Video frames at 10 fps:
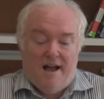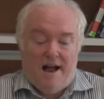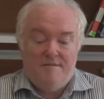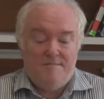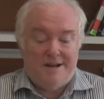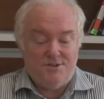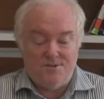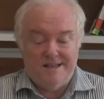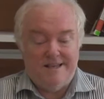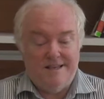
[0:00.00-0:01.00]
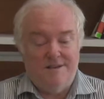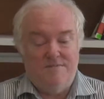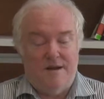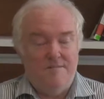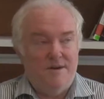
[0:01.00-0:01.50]
I mean, my
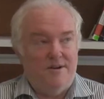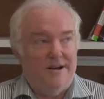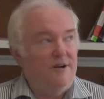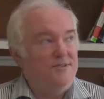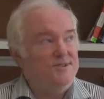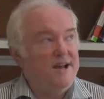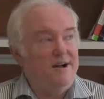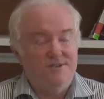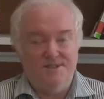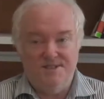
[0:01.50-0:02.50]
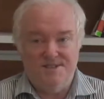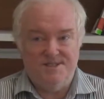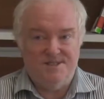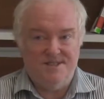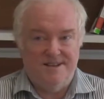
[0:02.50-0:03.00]
drinking, my mental health
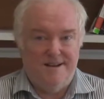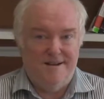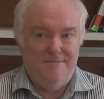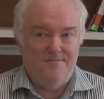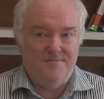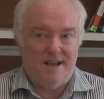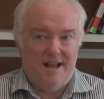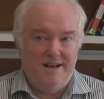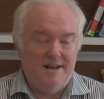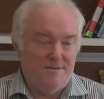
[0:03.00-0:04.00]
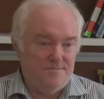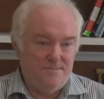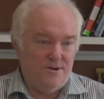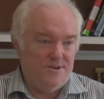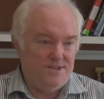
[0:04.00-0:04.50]
challenges, I ended
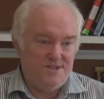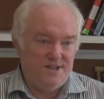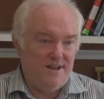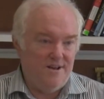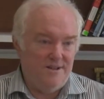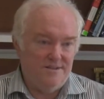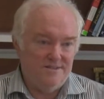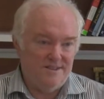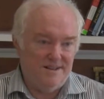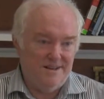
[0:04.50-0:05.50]
up going to jail,